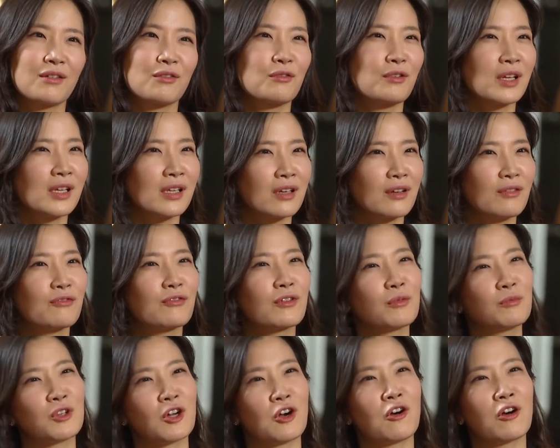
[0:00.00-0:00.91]
really
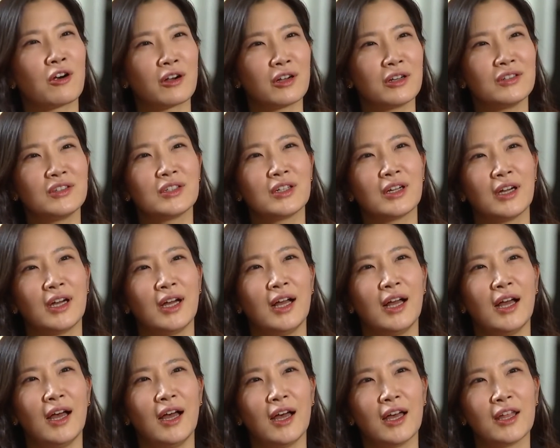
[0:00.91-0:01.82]
from the heart.
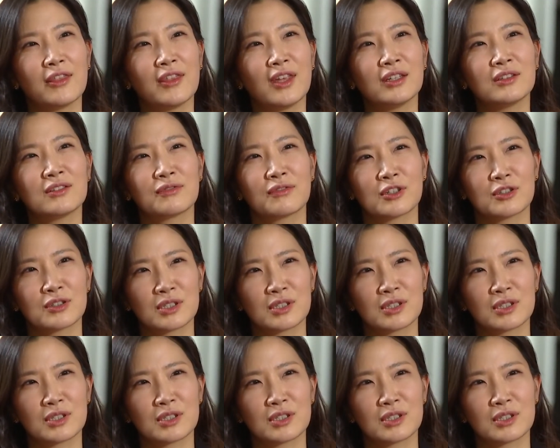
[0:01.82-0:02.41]
Mm. And that's very